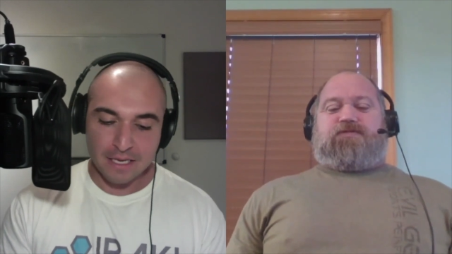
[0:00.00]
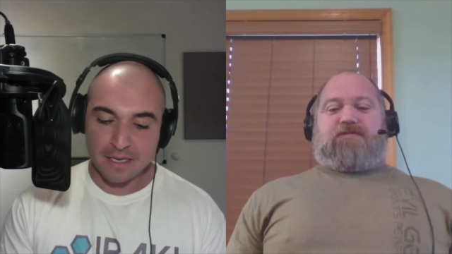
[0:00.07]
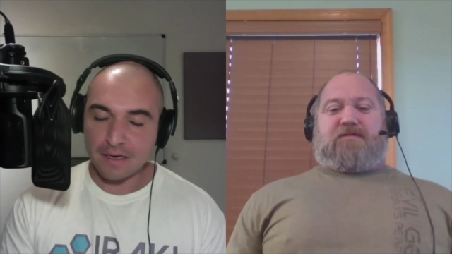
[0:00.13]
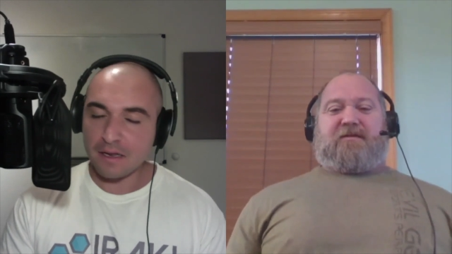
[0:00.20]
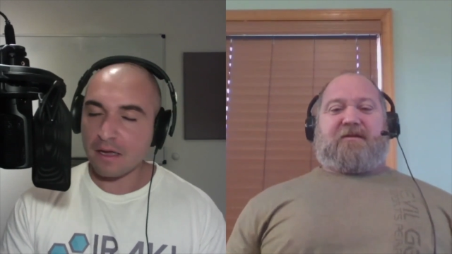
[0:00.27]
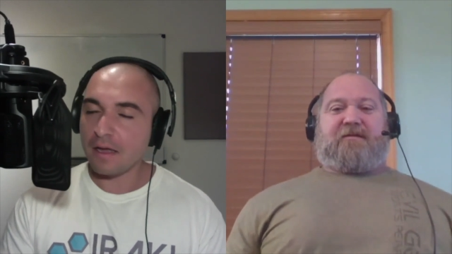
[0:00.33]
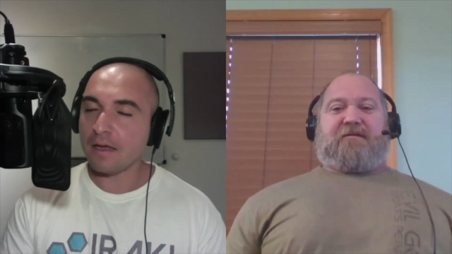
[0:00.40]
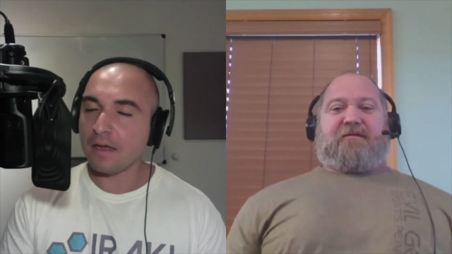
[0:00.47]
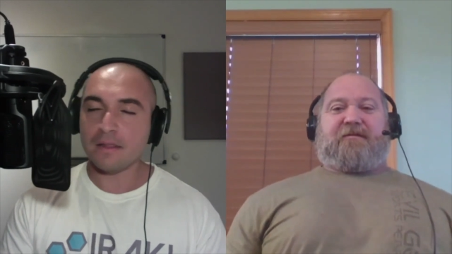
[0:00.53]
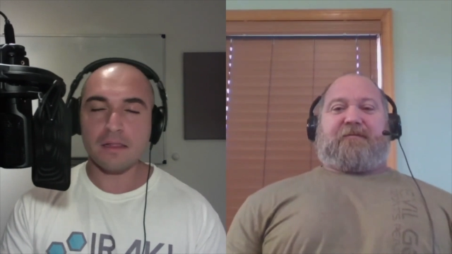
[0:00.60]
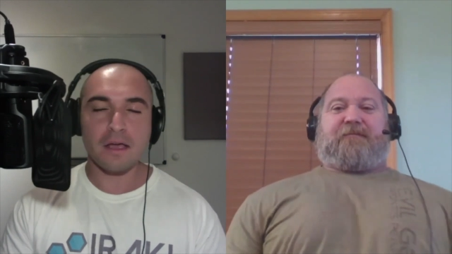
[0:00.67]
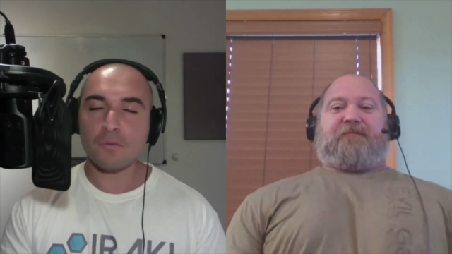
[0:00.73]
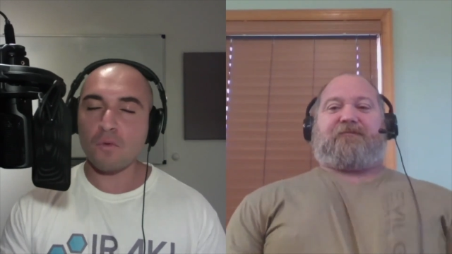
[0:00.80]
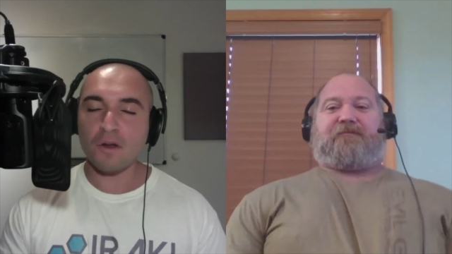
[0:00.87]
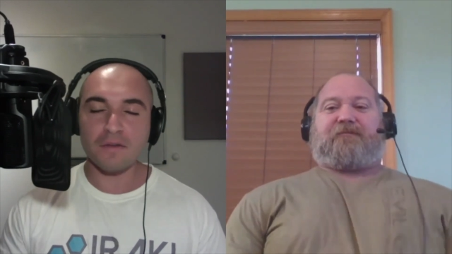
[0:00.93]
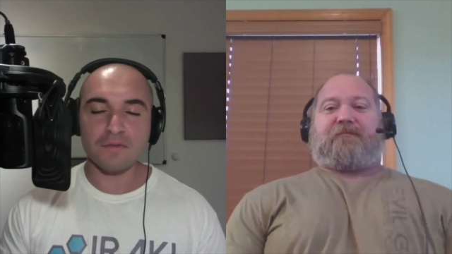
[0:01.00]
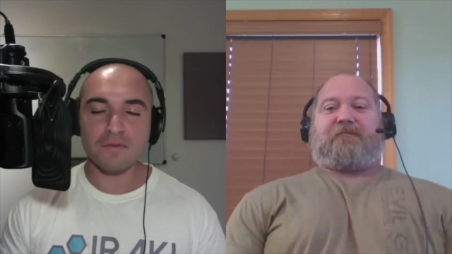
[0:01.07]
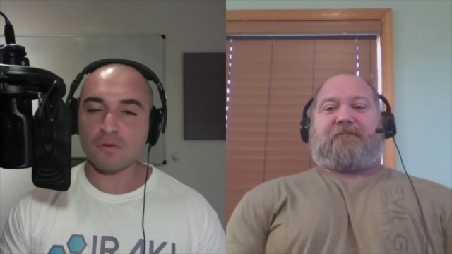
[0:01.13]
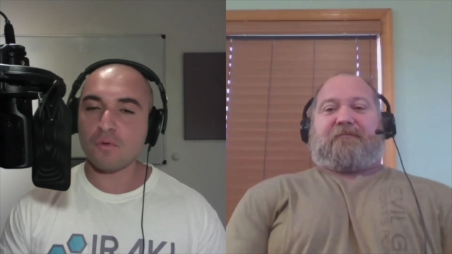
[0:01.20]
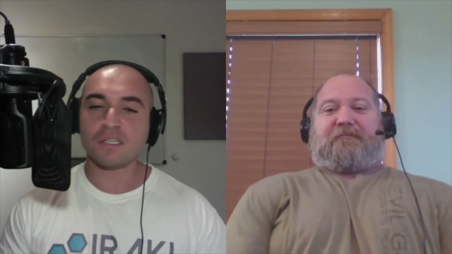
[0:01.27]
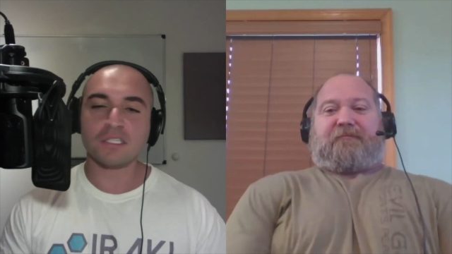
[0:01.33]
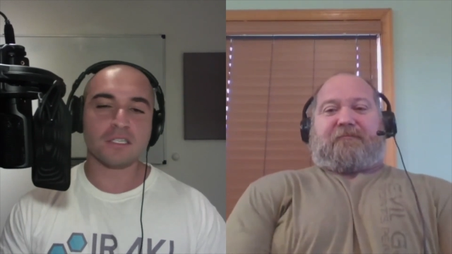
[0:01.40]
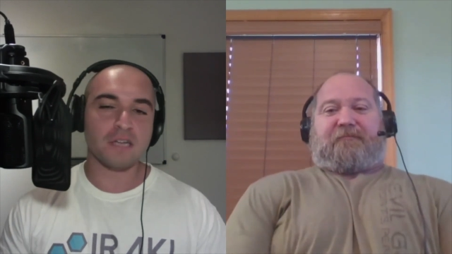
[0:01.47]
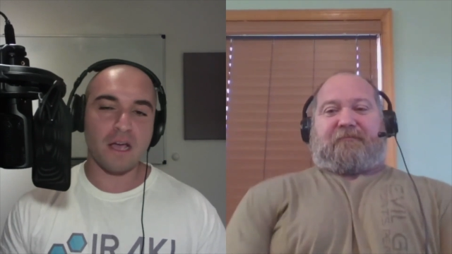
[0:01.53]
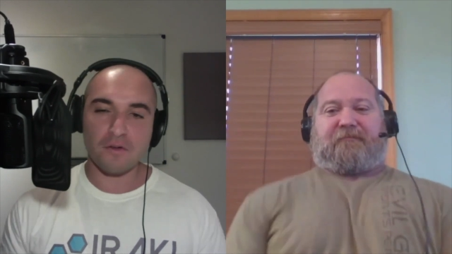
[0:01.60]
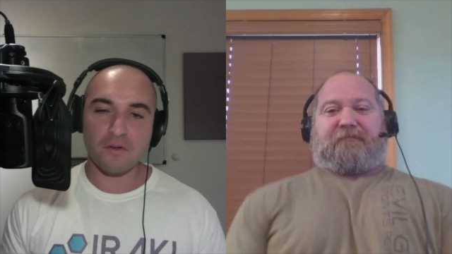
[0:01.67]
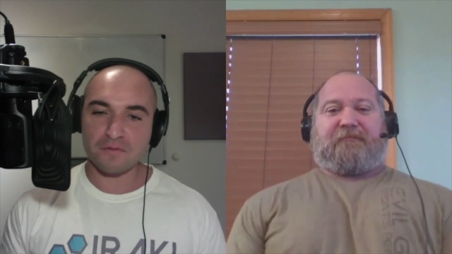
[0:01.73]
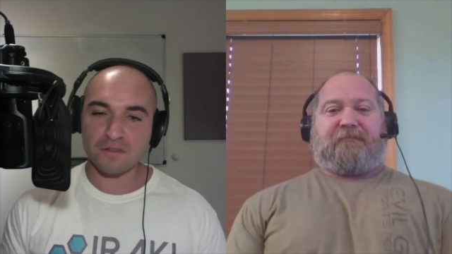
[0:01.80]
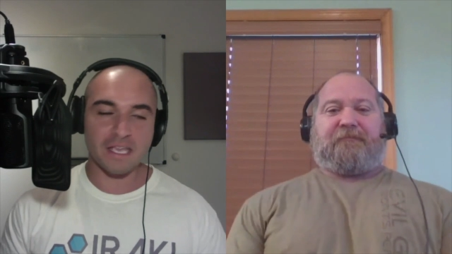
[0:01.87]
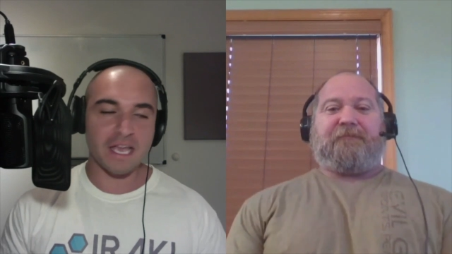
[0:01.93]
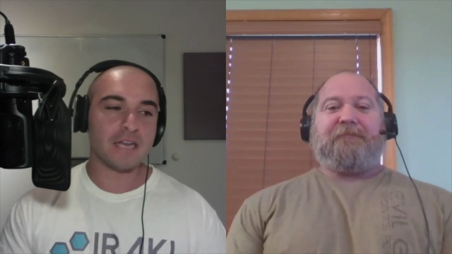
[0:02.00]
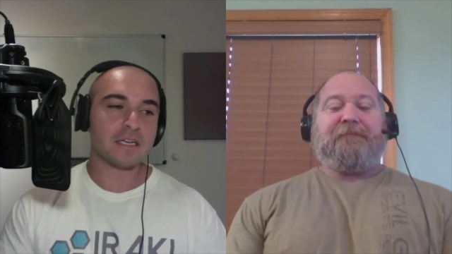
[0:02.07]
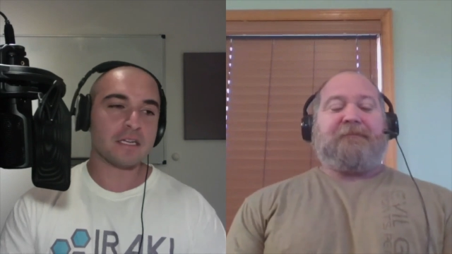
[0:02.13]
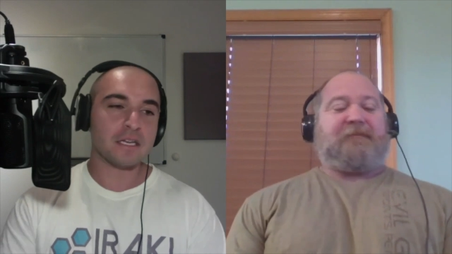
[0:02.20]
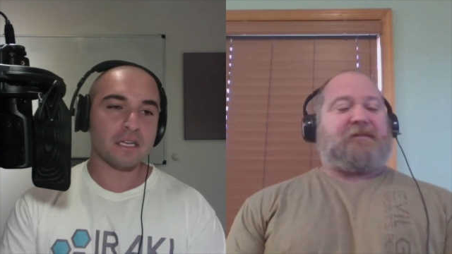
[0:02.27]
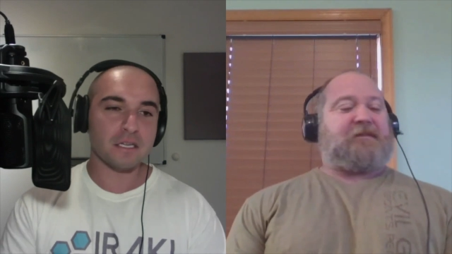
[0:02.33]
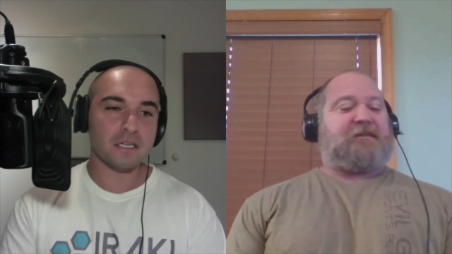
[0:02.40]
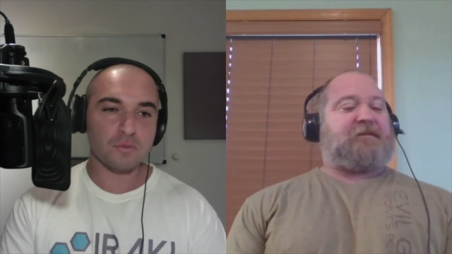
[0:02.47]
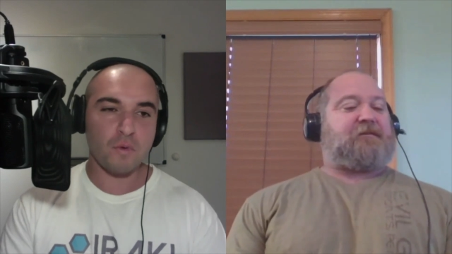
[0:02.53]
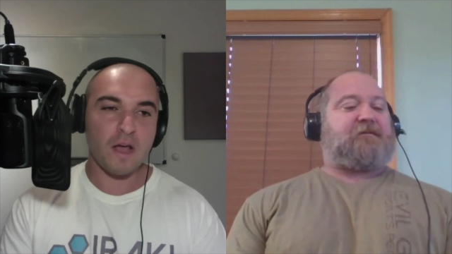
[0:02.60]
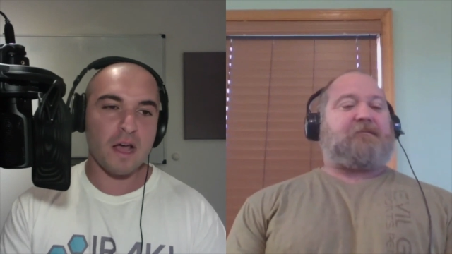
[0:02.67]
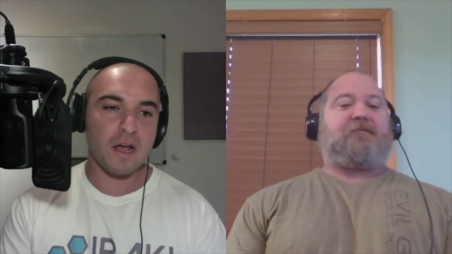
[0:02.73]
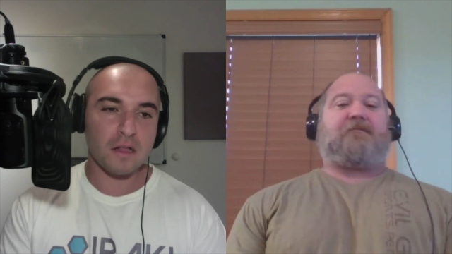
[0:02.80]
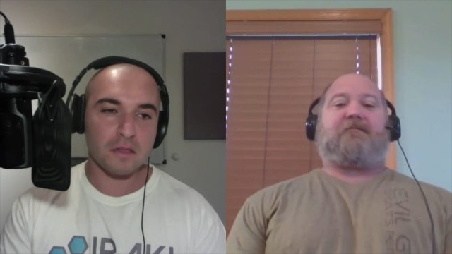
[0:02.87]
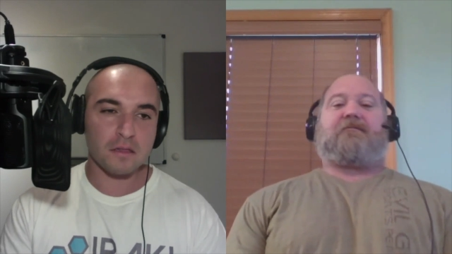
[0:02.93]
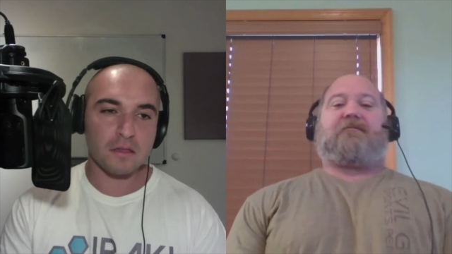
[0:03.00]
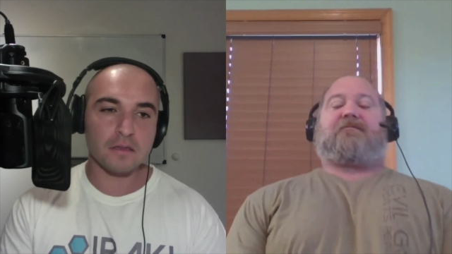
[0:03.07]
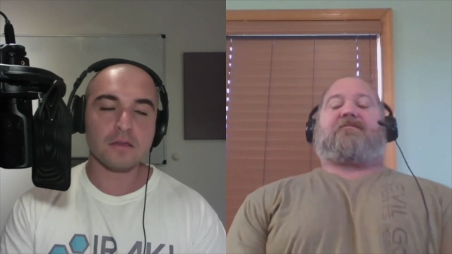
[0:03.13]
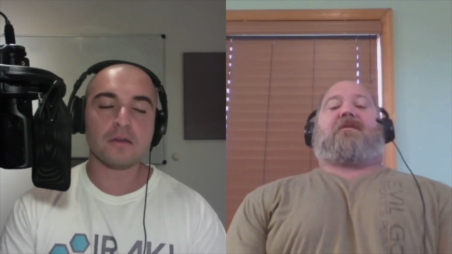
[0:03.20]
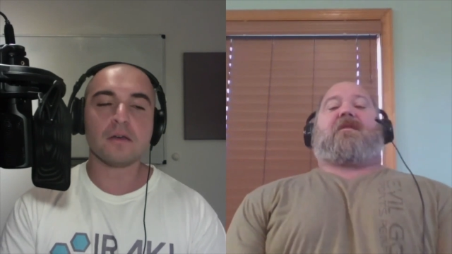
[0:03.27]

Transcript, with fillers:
Speaker 1: and like one of the questions I often get is, well,